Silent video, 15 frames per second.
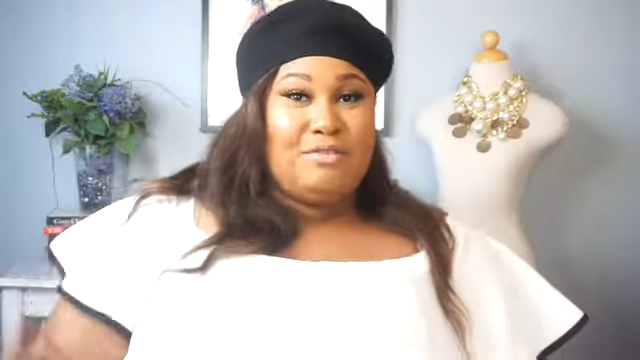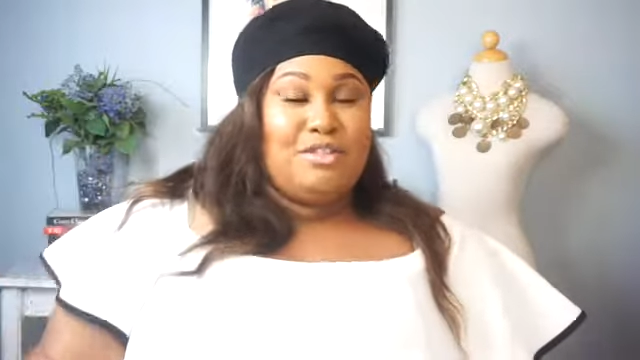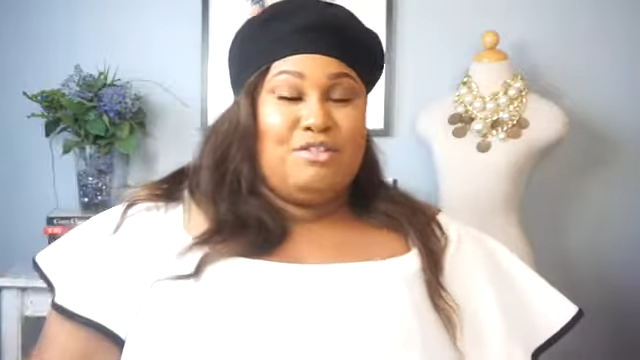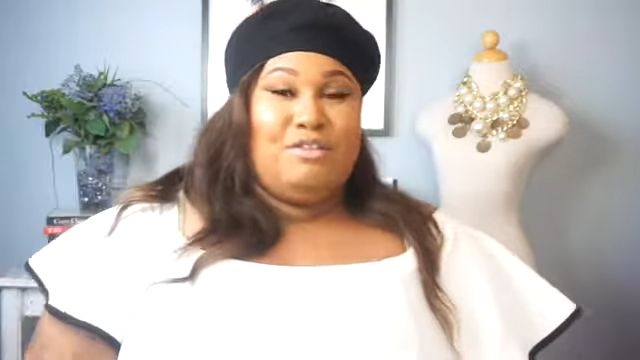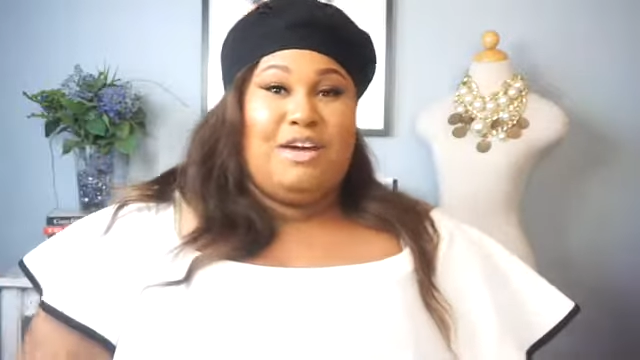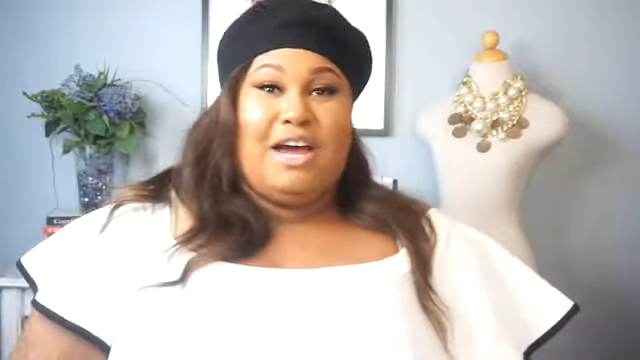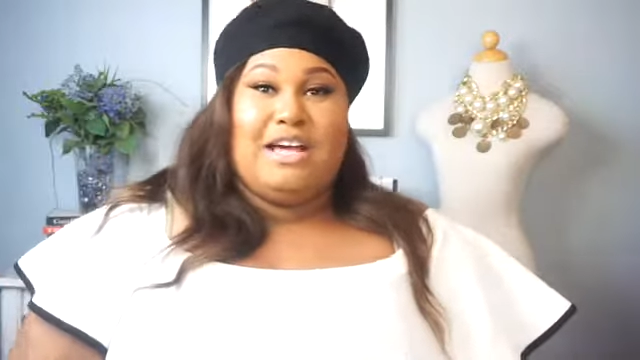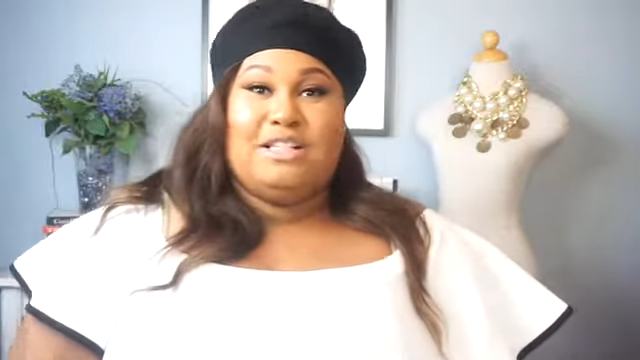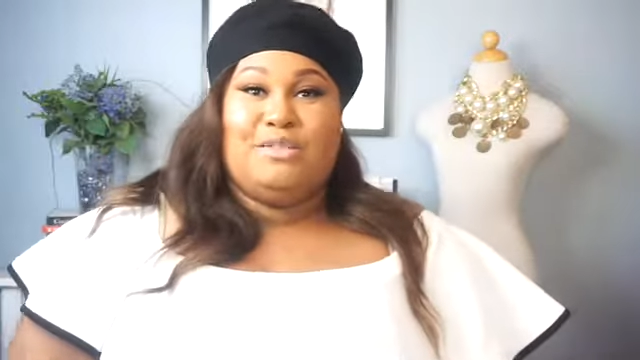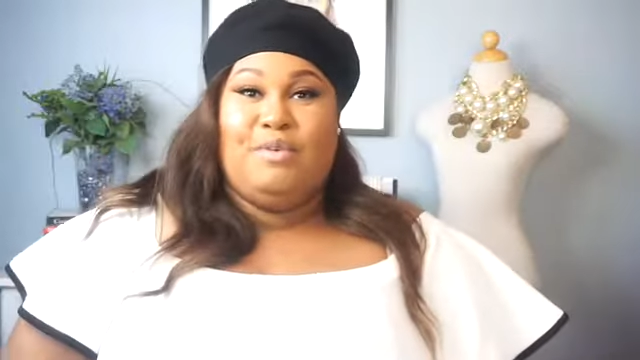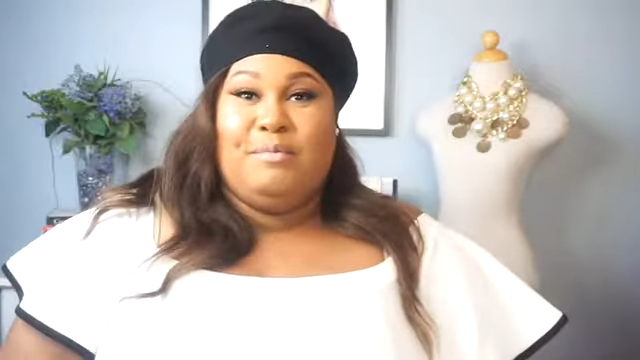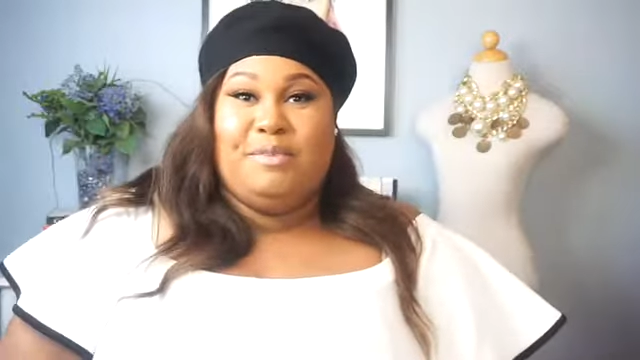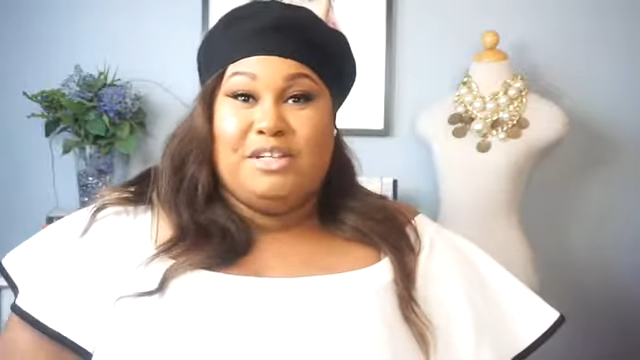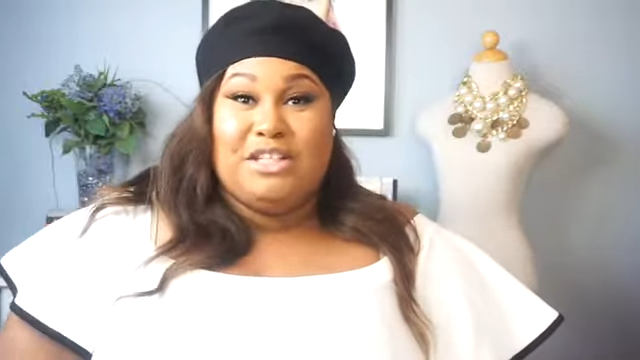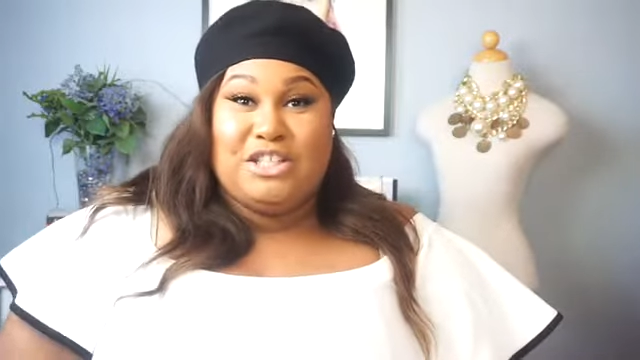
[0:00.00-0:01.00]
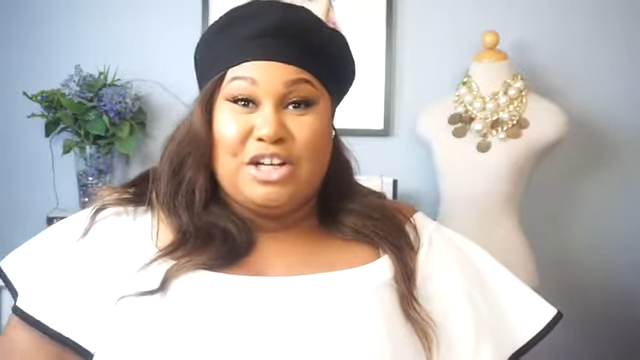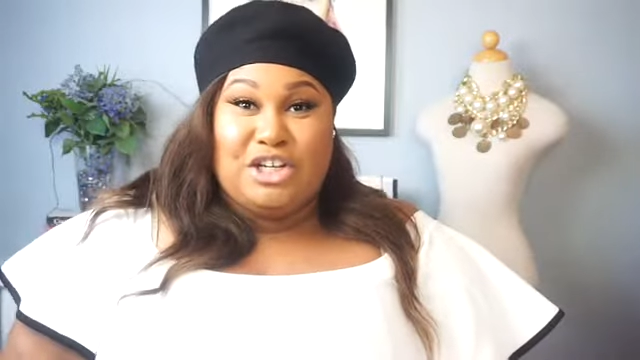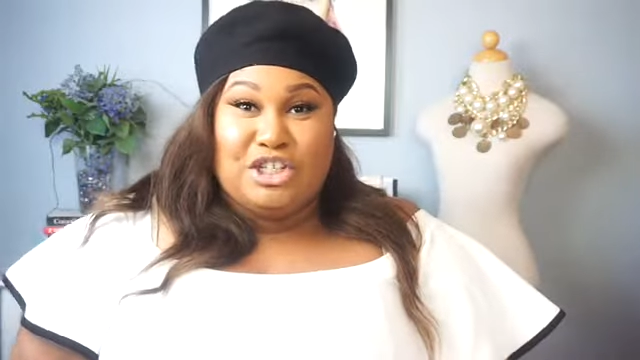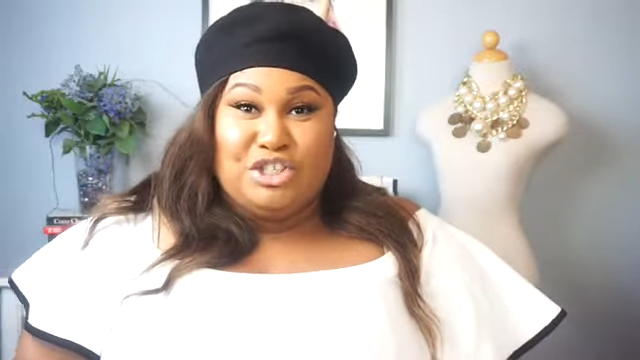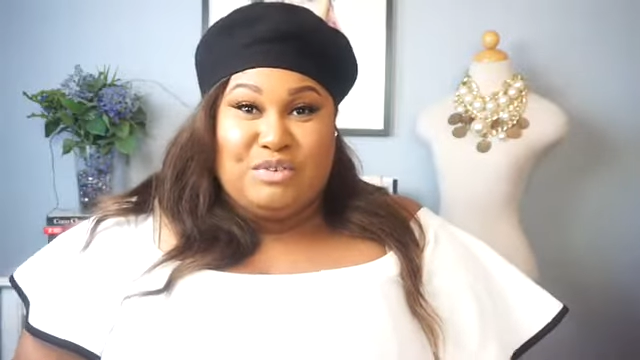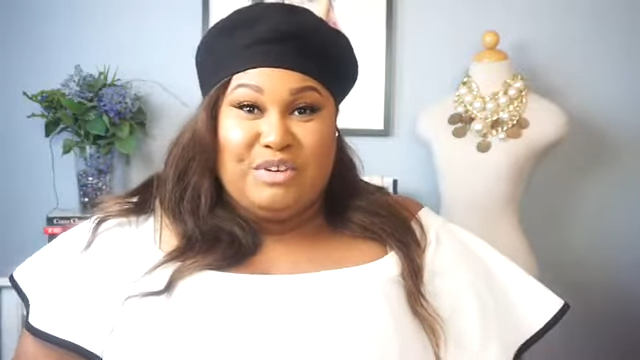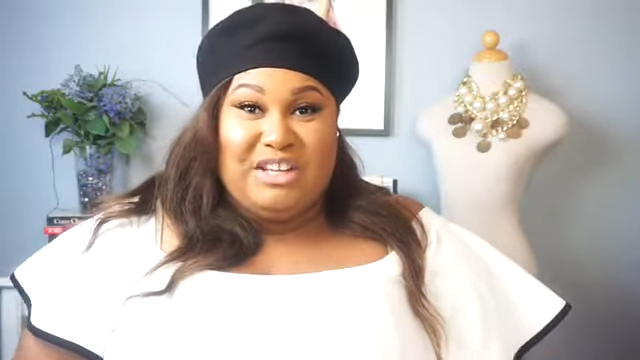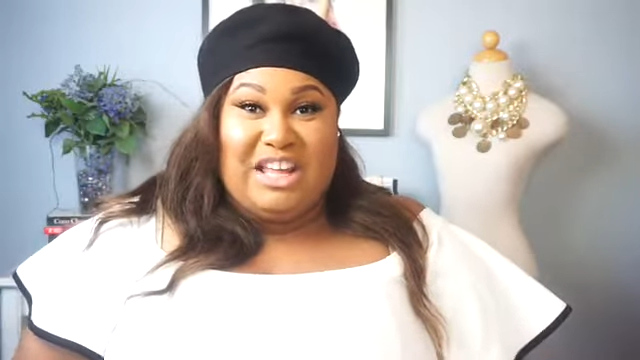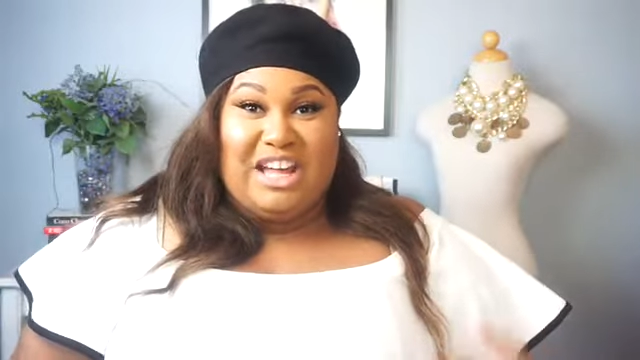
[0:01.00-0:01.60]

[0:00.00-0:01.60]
Do you guys want me to start doing